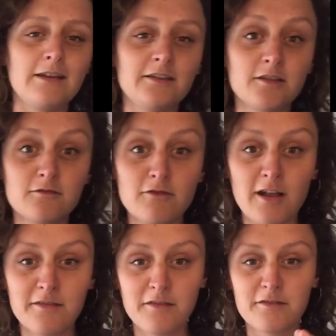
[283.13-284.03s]
to
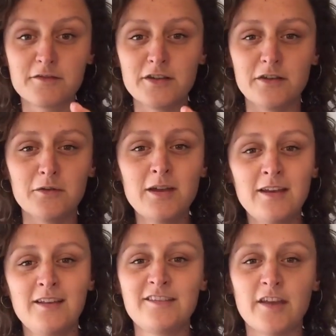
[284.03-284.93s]
run through
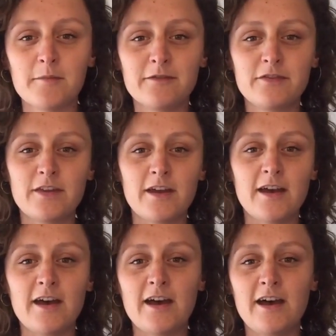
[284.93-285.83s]
some of
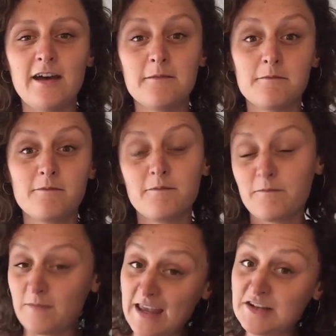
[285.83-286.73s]
the
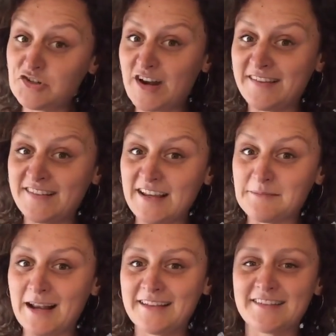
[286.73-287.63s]
interesting
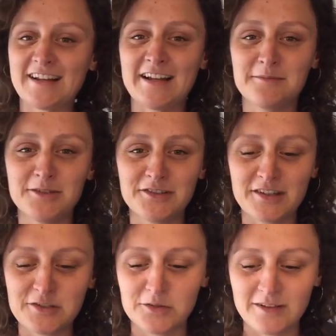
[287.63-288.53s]
plants and animals
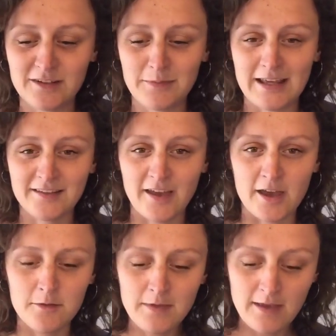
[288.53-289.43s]
that call this place
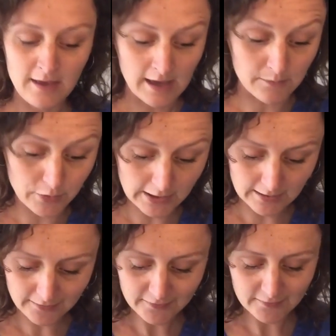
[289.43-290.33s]
home. And we're
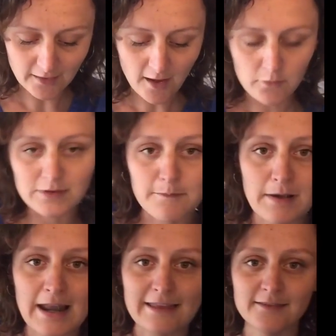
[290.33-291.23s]
going to start with a
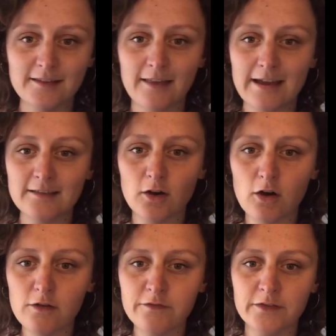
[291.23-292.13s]
plant that is
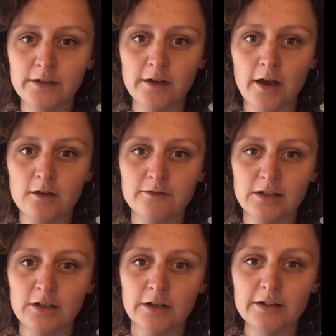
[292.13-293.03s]
often
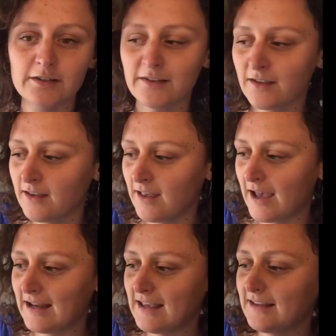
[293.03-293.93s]
overlooked.
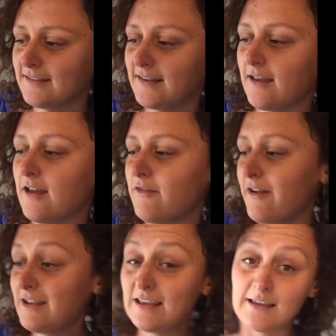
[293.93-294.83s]
And it is a
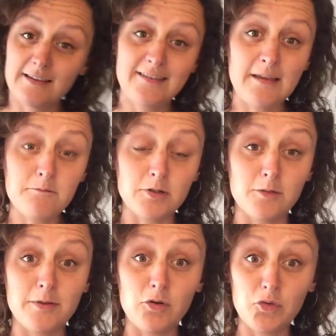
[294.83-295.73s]
very
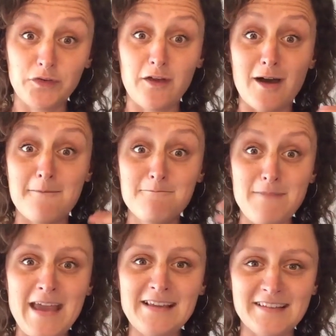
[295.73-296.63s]
simple but also
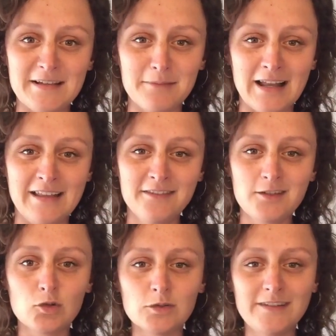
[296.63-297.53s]
amazing
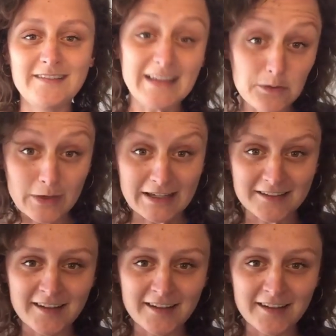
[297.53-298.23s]
plant called seaweed.